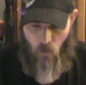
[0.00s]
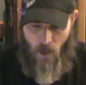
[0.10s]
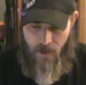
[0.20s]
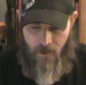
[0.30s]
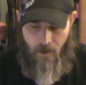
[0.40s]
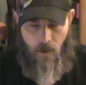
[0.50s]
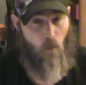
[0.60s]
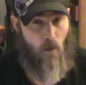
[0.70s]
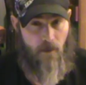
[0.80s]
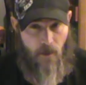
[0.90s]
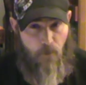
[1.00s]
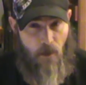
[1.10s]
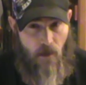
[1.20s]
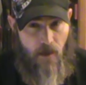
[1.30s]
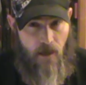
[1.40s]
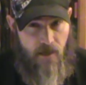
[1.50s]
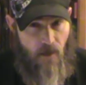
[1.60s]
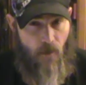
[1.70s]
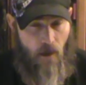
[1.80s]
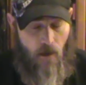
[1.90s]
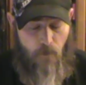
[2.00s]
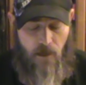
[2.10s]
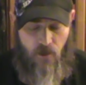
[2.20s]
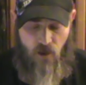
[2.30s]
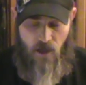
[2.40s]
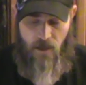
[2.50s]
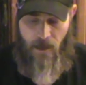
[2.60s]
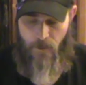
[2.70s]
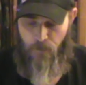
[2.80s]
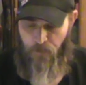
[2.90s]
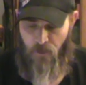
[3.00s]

right there with the abilities of an RPG game.